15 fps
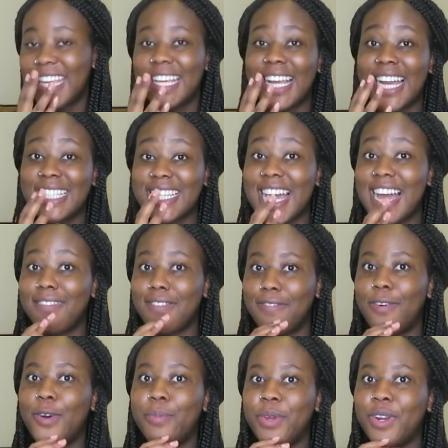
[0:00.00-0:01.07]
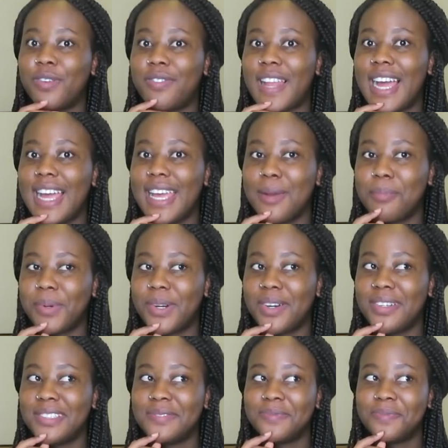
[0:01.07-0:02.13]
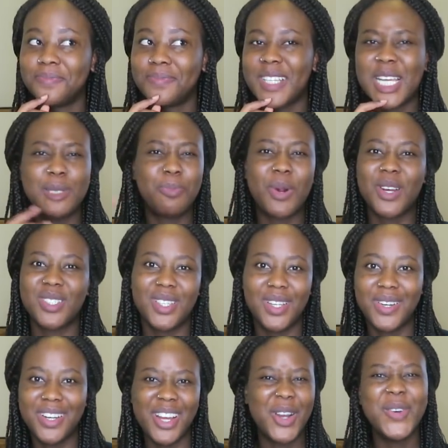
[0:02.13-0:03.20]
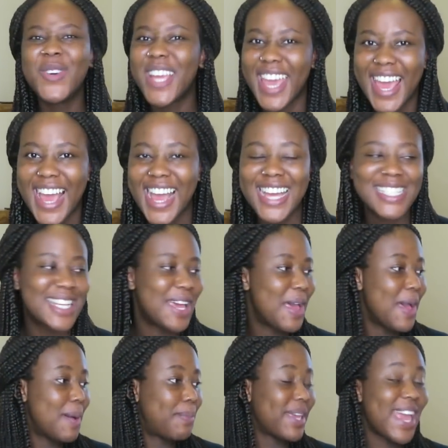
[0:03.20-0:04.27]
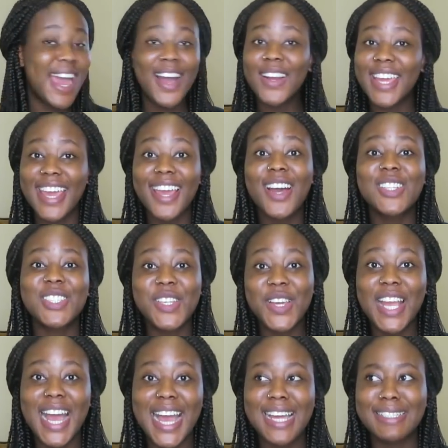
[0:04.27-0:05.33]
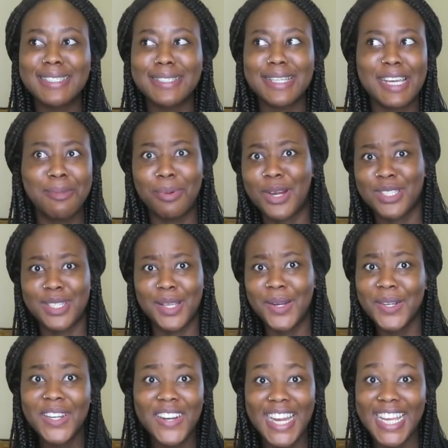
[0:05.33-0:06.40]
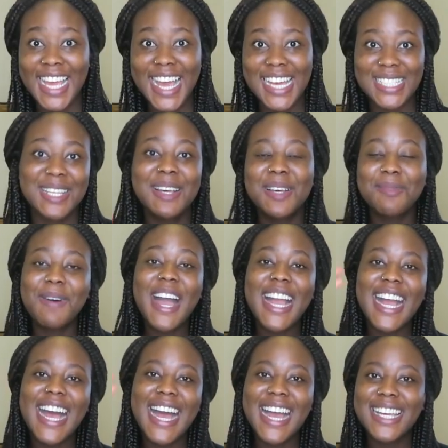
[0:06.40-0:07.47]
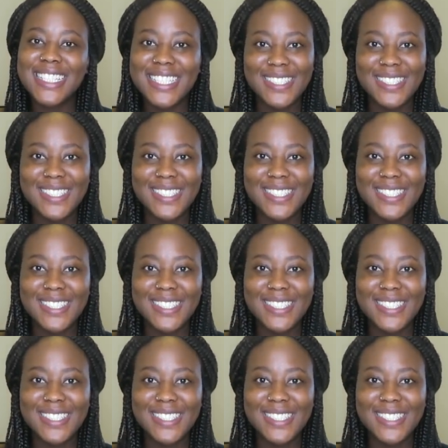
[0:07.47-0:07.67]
Guys, I have a phobia of flying, but it's Barcelona. Who cares? But yeah, okay, I'll see you guys in Barcelona, I guess. Bye, guys!